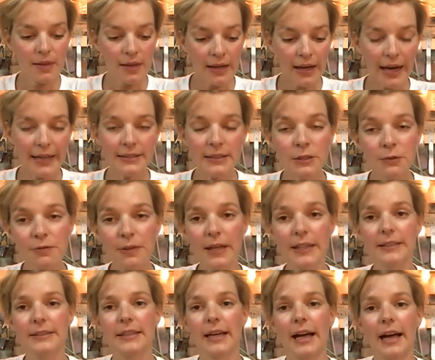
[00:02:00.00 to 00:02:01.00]
I did
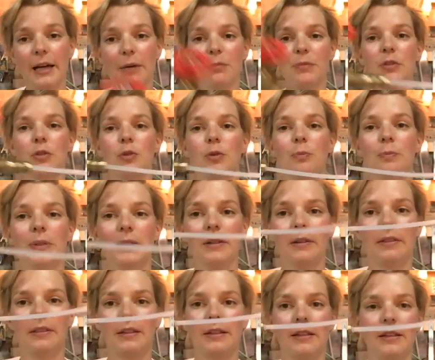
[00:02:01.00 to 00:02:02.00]
find time to
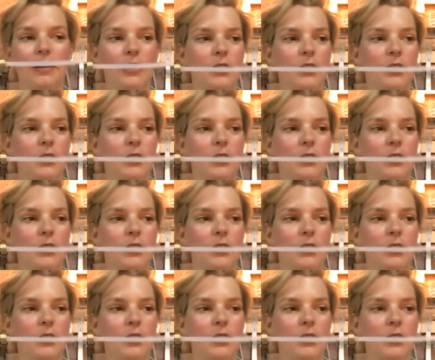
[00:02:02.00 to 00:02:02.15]
build the